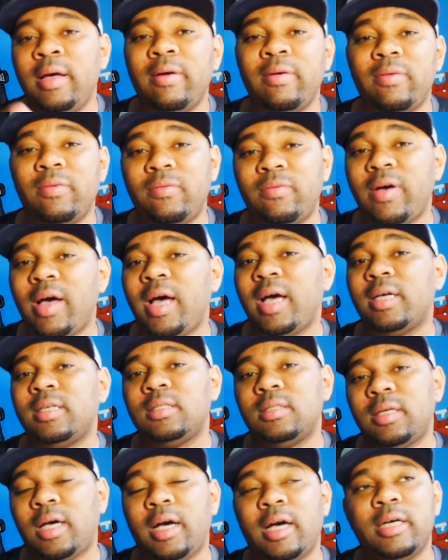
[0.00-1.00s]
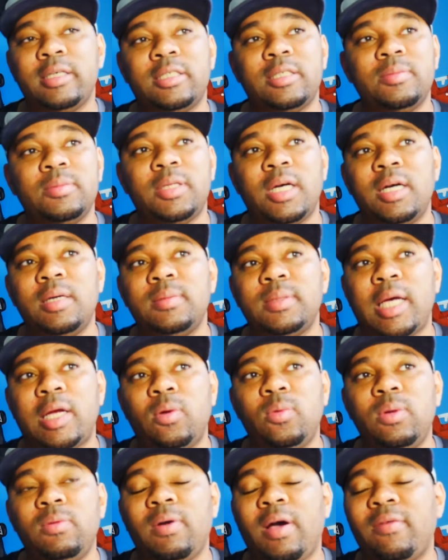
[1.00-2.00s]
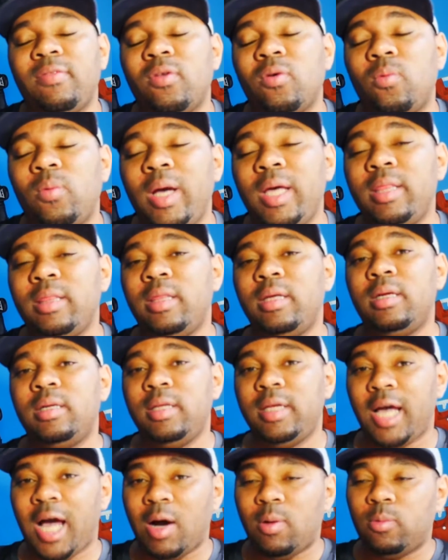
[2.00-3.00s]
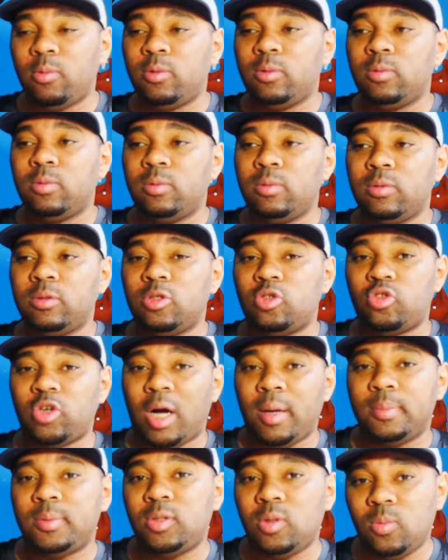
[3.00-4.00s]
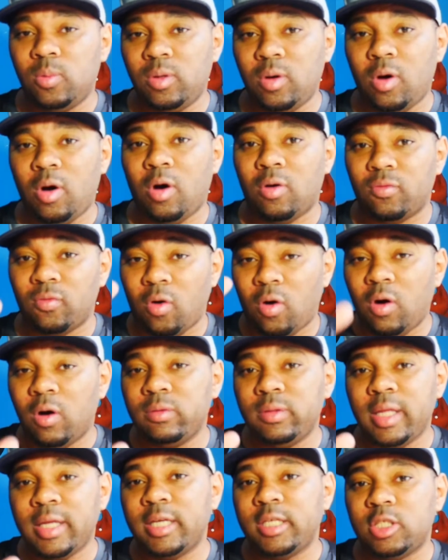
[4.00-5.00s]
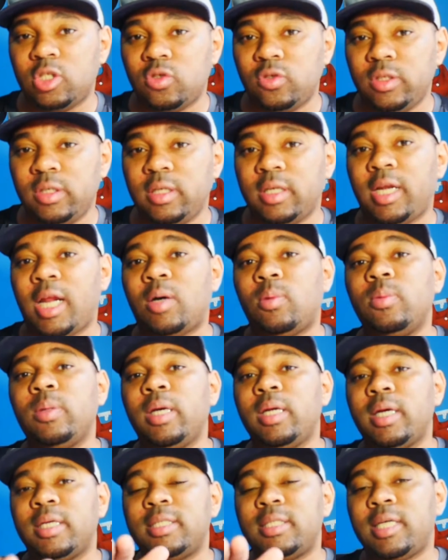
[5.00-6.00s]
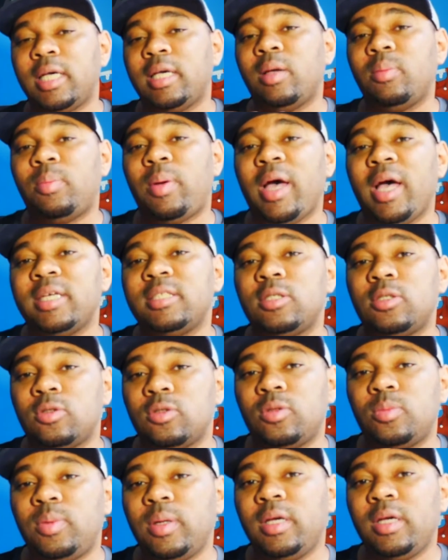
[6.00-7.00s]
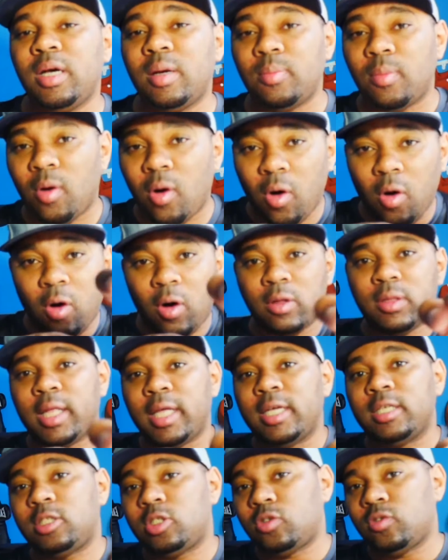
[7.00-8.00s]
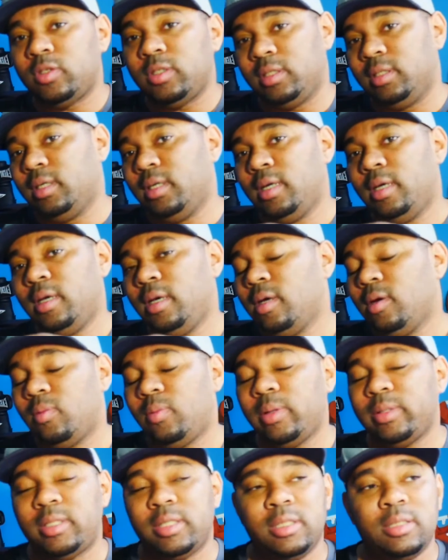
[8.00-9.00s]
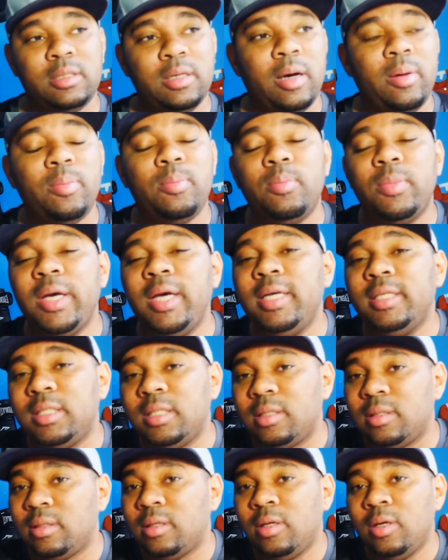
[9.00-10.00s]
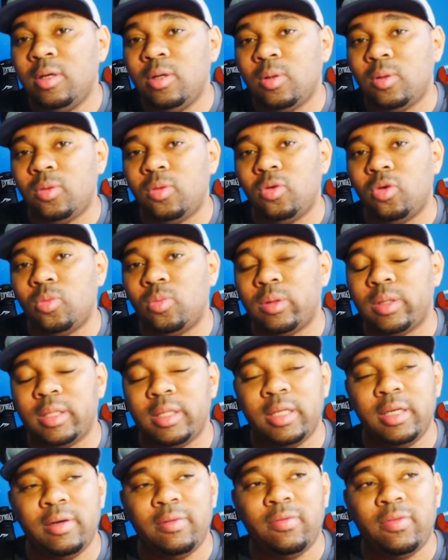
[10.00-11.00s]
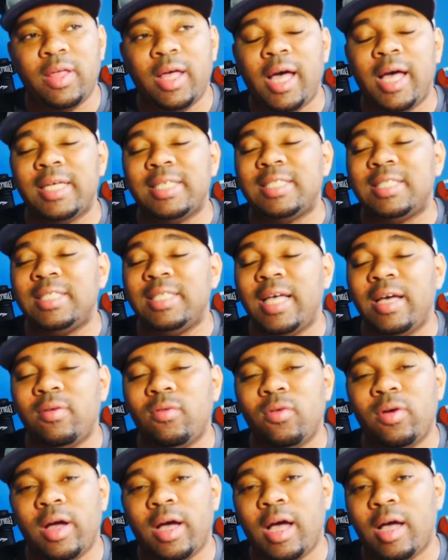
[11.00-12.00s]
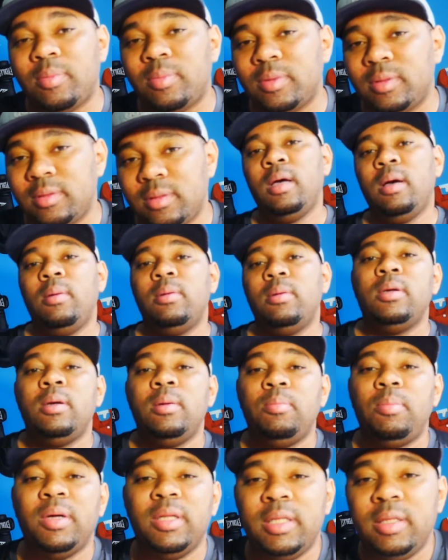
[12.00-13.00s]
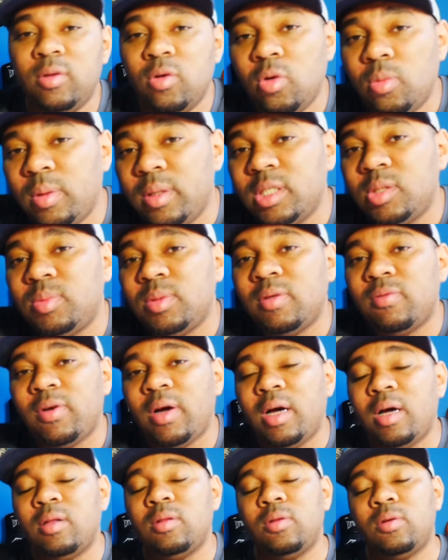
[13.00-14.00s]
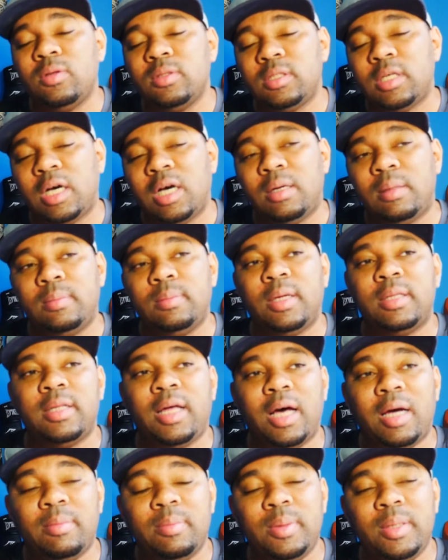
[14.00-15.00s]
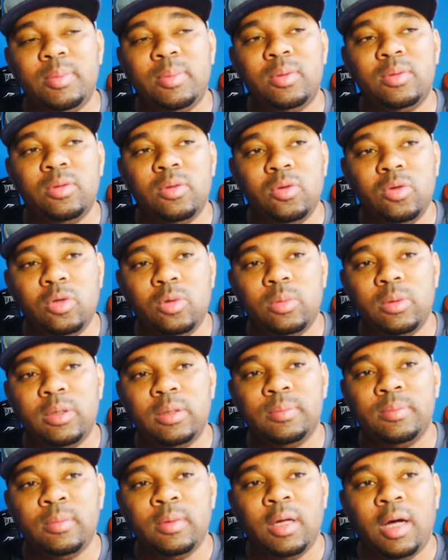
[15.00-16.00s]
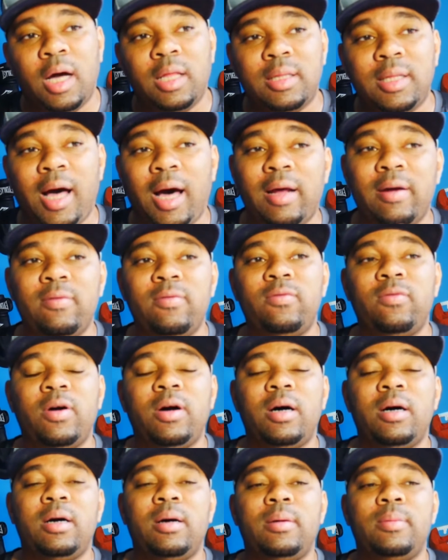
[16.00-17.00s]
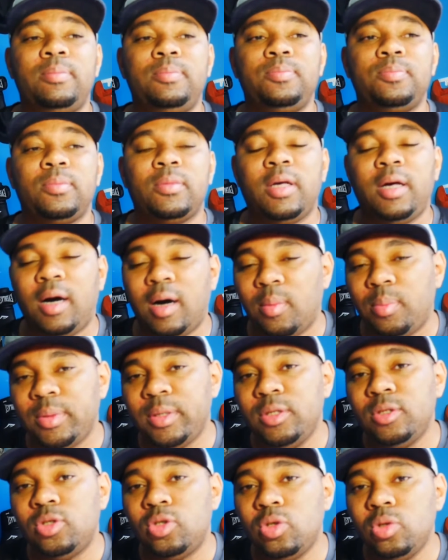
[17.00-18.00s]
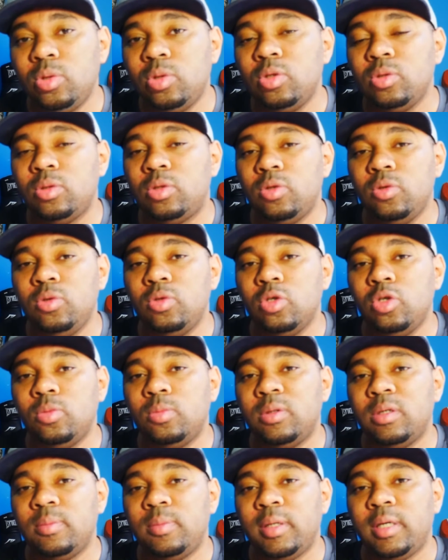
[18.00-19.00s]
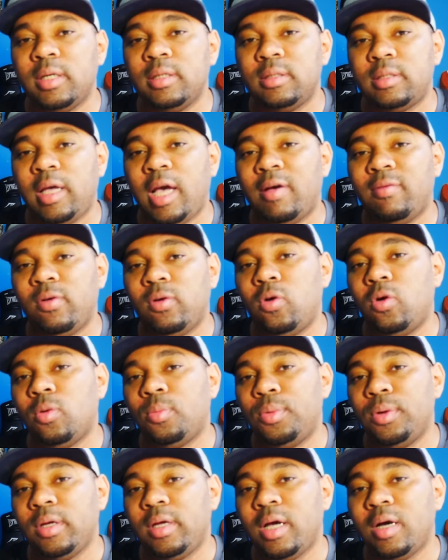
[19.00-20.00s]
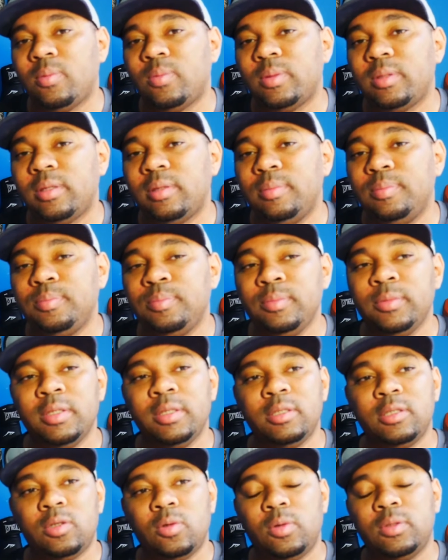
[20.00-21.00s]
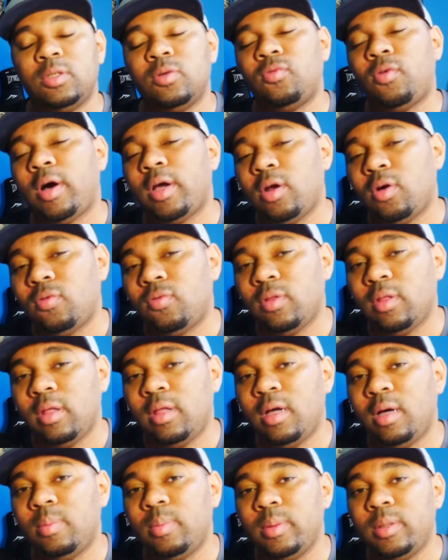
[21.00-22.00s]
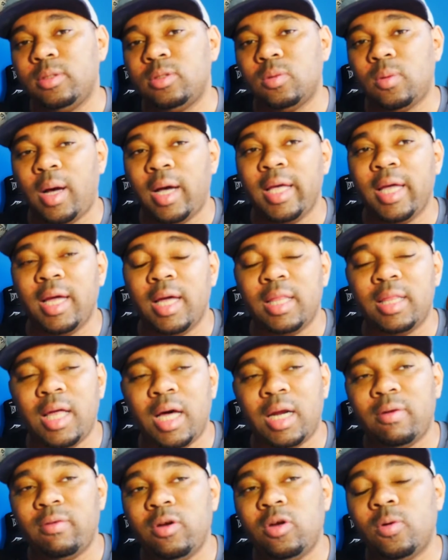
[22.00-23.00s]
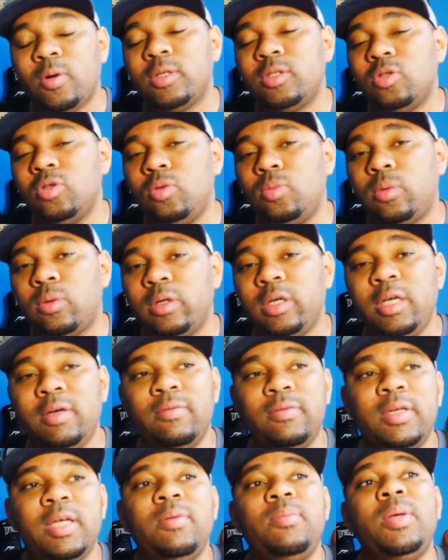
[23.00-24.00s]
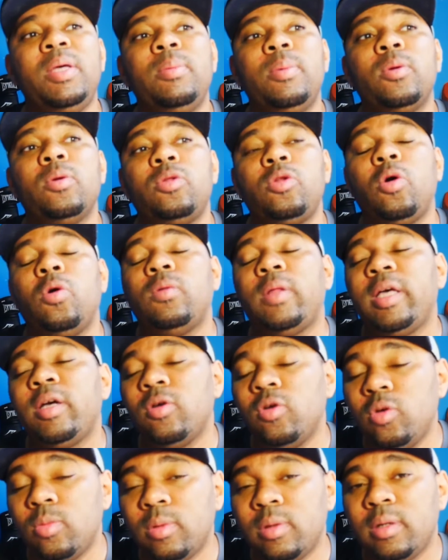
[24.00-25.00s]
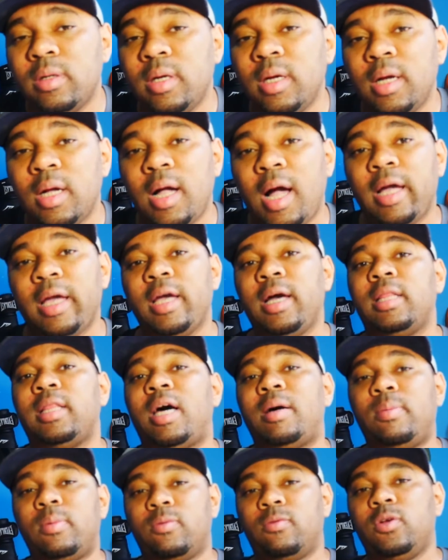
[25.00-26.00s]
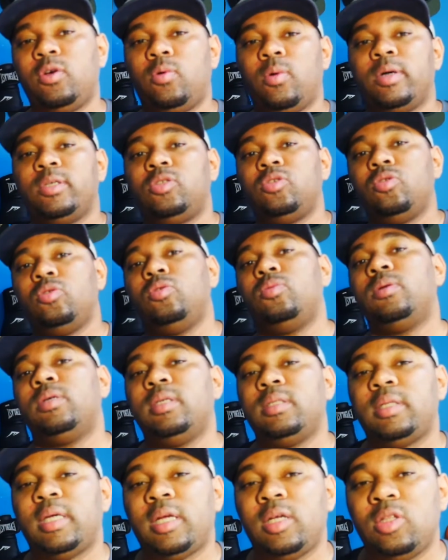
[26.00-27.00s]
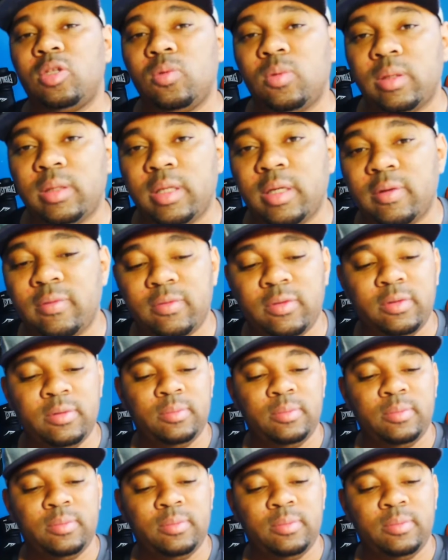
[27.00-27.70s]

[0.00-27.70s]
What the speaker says: Fast. Sometimes I don't even have to wait. Literally, I will drop someone off on that street and I will get a second passenger to pick up on that street, which is amazing with Uber. Lyft, that has never happened. But Uber has been around a long time. A lot of people know Uber. A lot of companies choose Uber because they have a corporate account with them. So it's a write-off for the company. So I get a lot of requests to Uber. Even if people don't like Uber, I get a lot more requests to Uber than I do with Lyft.